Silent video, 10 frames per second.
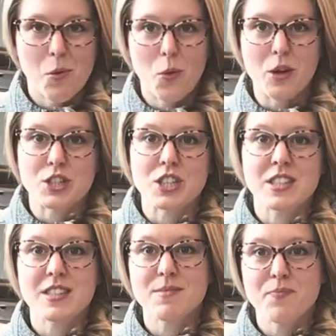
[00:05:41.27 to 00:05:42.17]
or
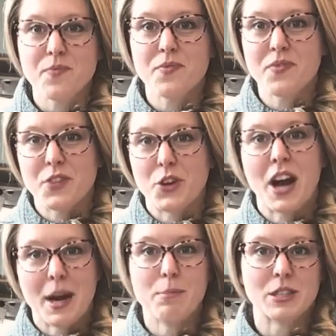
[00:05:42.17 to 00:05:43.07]
just they're
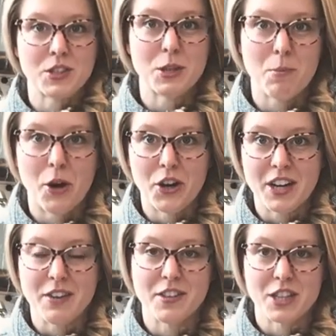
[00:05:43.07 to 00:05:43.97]
kind of missing the
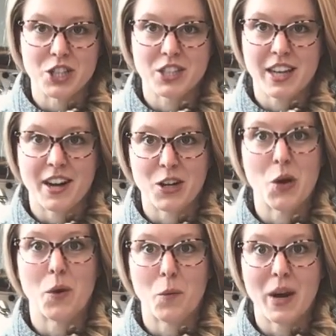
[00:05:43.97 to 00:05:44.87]
mark if they just kind of
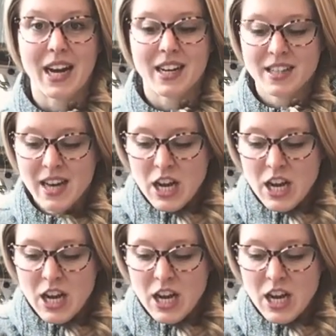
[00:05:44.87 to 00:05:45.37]
go and wing it.